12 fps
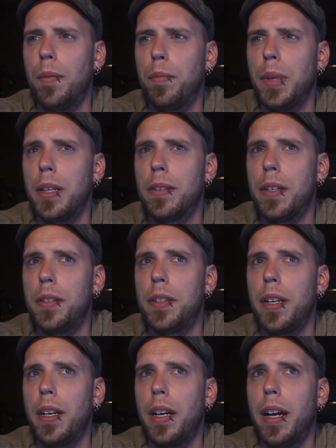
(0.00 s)
because
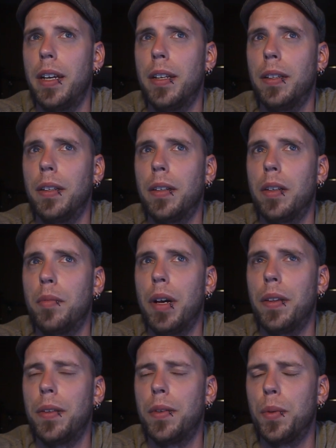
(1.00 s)
I didn't learn
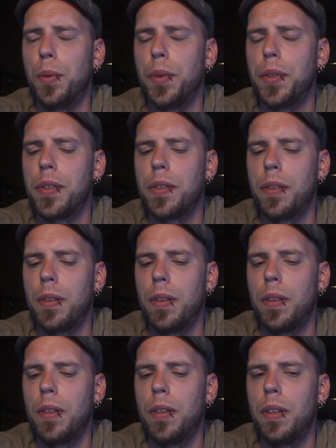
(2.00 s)
about the tools
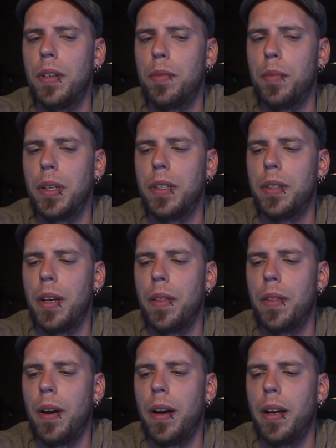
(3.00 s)
as much as I
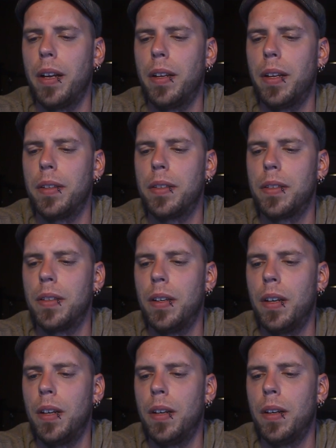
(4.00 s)
thought, and I
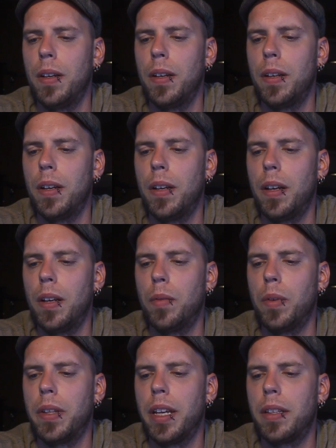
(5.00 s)
don't
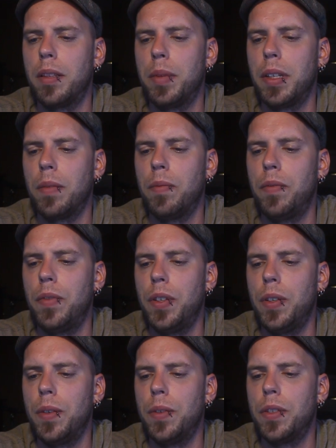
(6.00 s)
want that to be
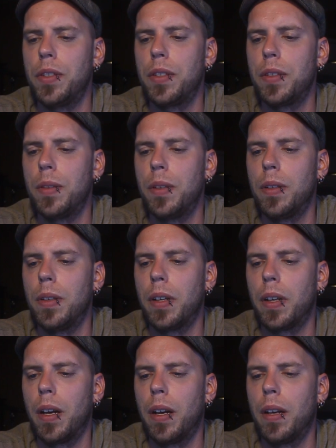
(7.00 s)
confused.
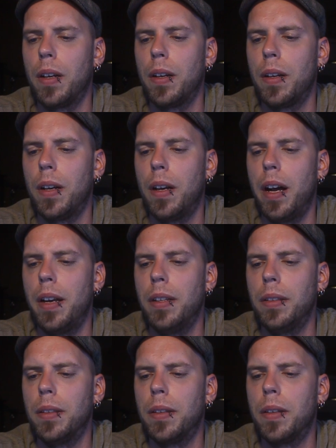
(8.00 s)
Like, I
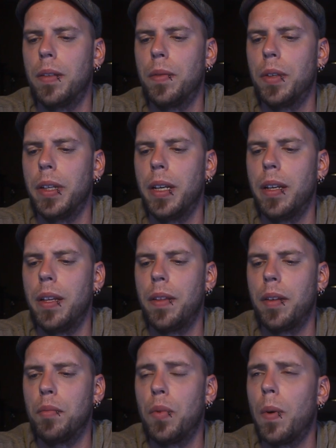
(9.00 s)
didn't learn really
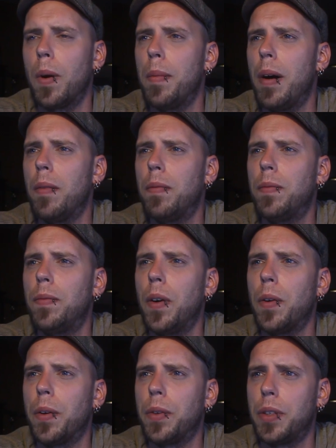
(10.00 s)
anything more about
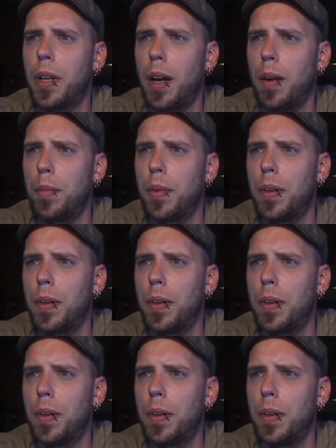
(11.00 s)
Photoshop